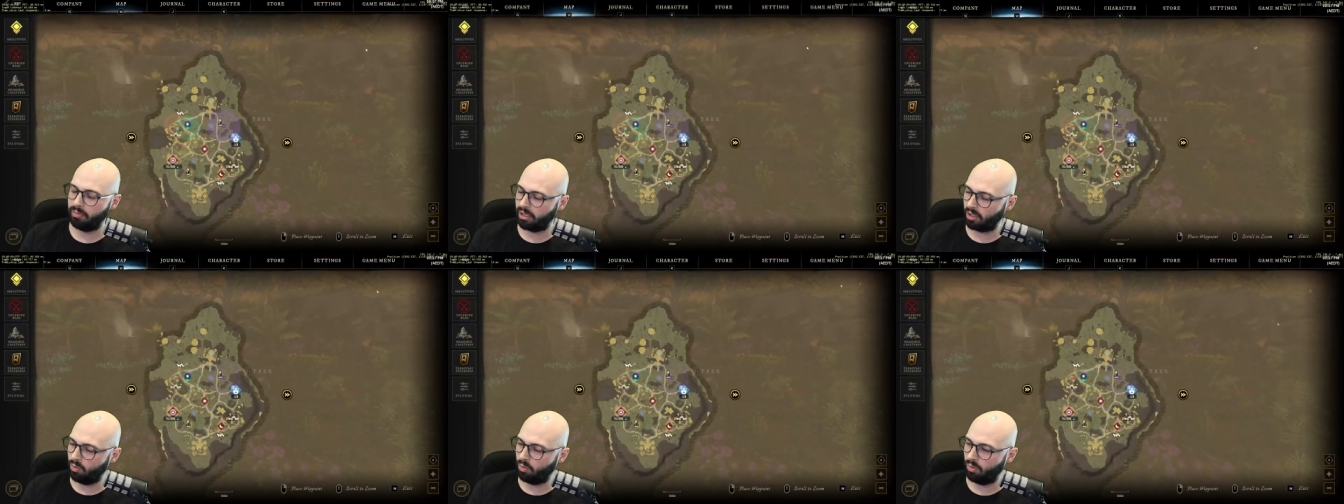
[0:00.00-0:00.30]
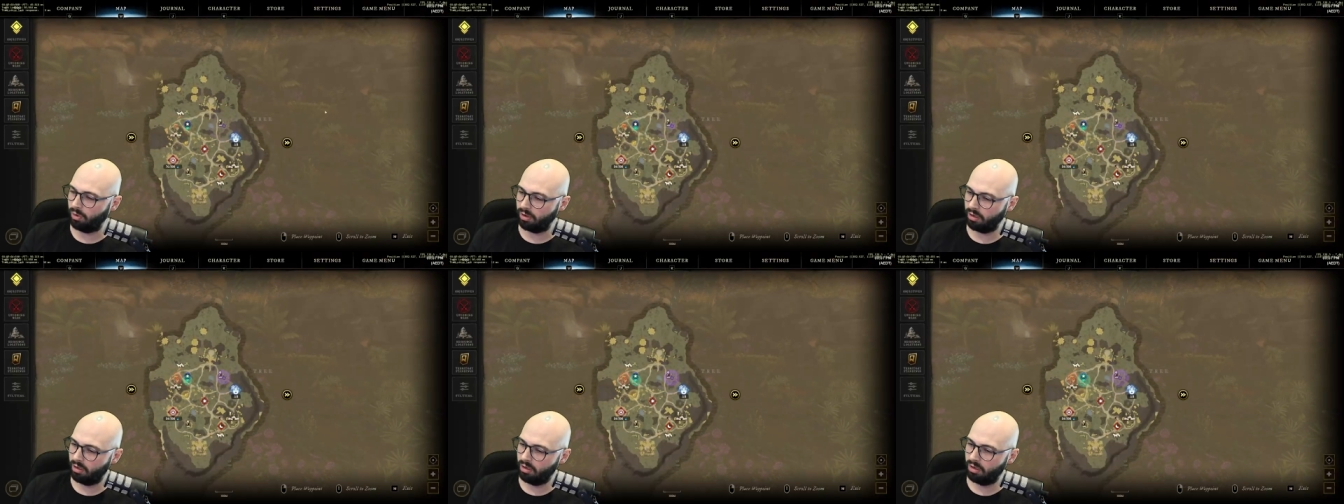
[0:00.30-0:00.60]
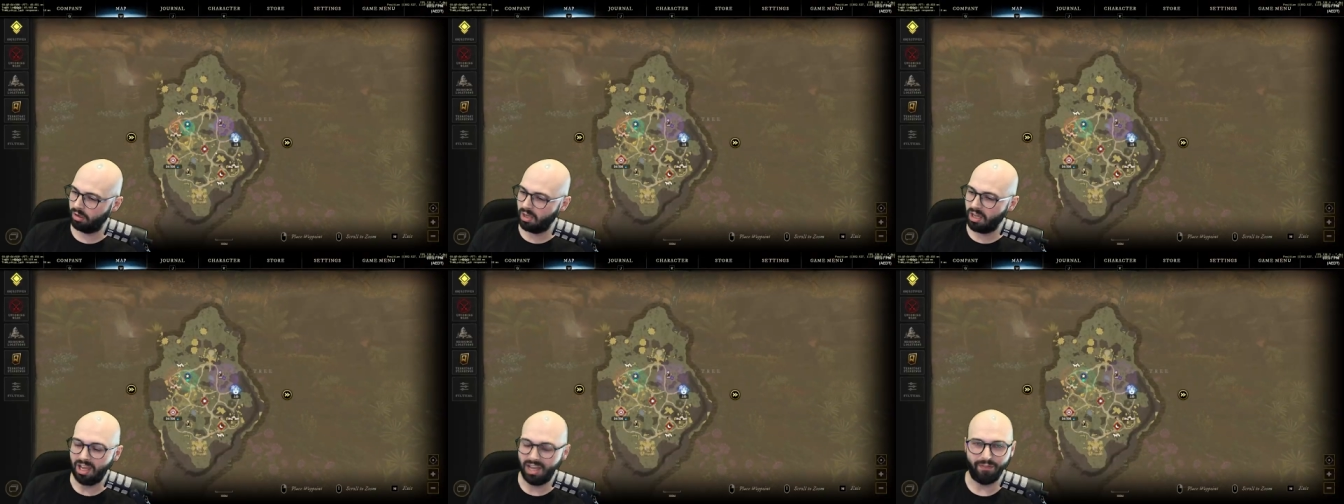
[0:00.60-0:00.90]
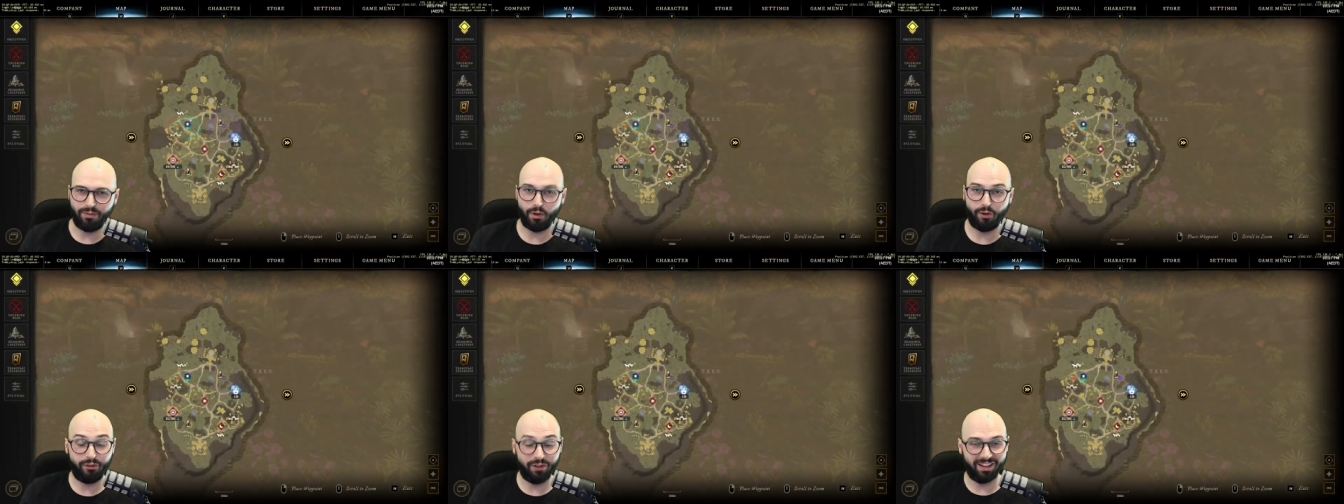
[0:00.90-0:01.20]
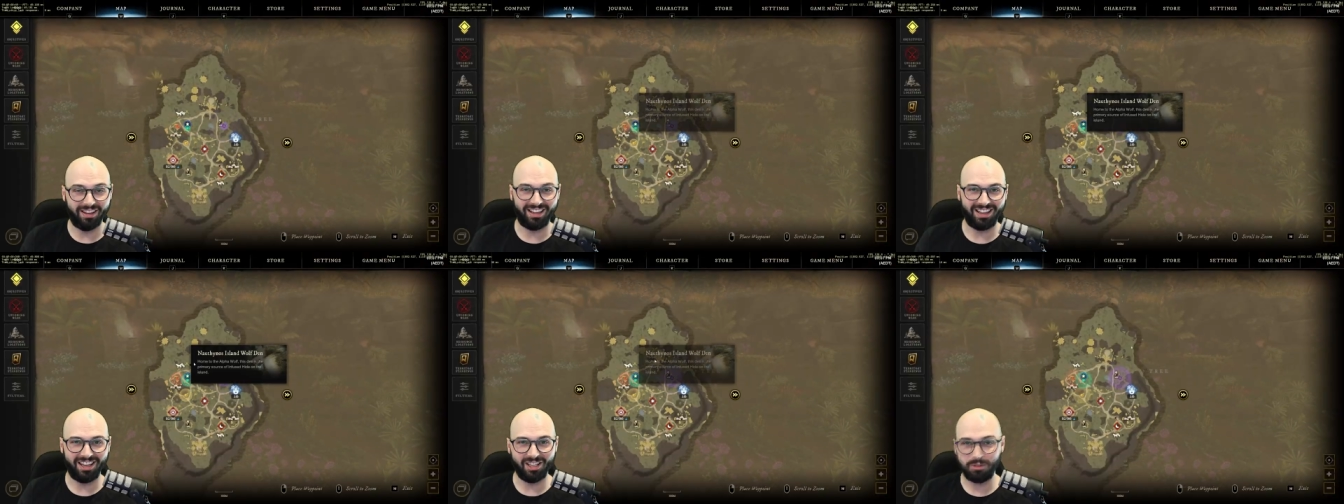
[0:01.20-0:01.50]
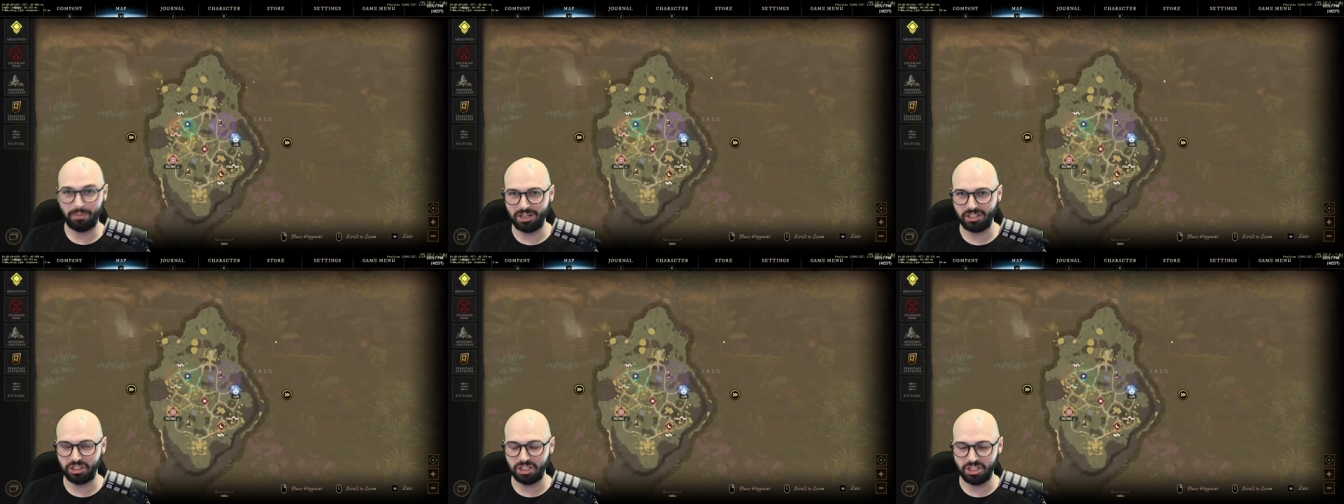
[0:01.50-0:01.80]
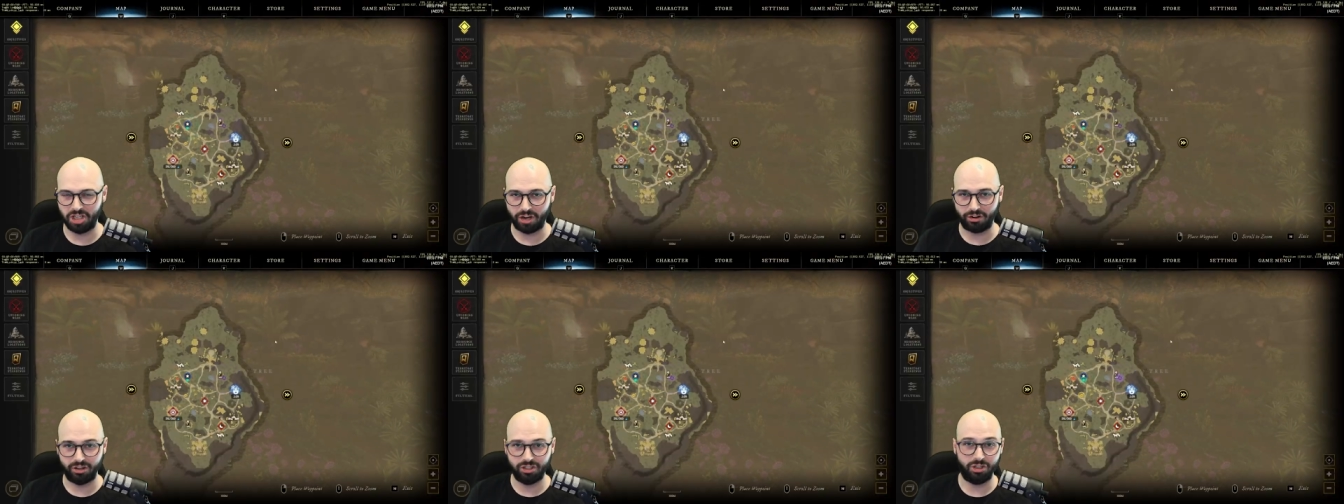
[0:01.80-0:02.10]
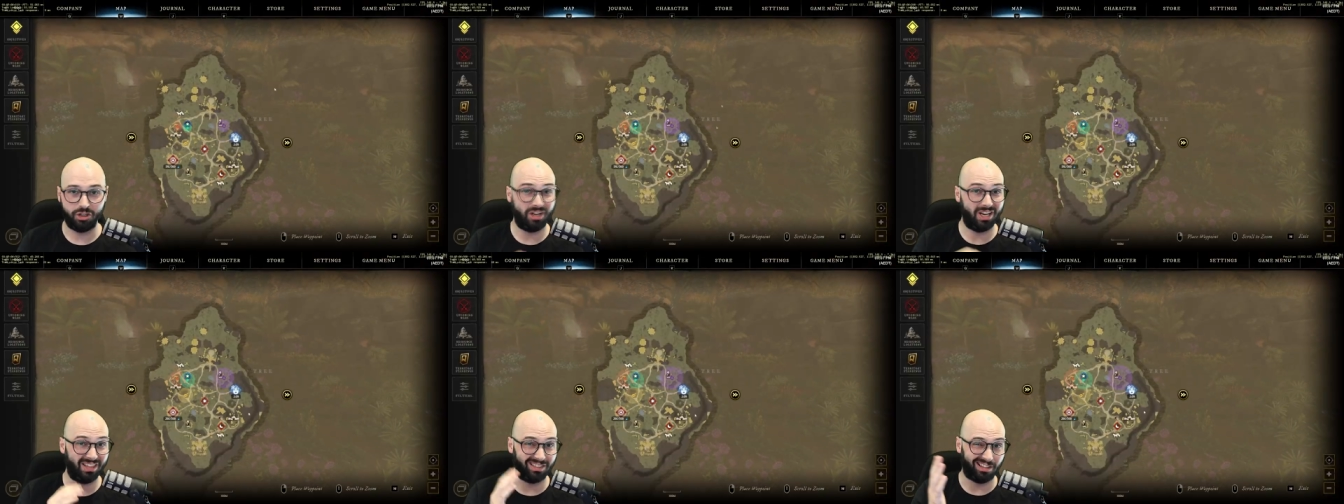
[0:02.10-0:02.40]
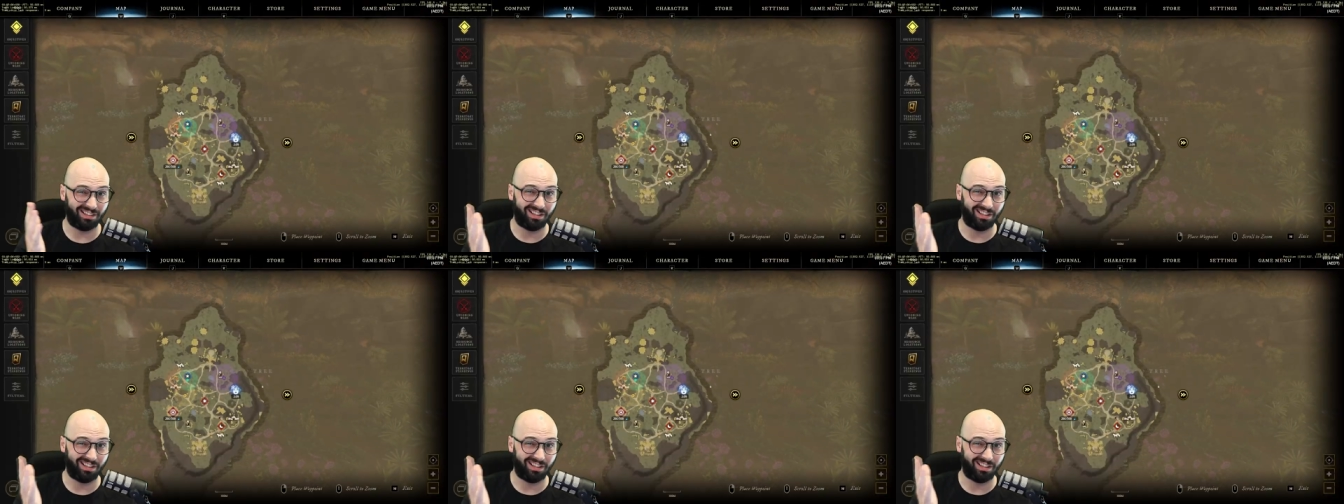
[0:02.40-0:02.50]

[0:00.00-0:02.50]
my god, if you're feeling especially generous, you could hit the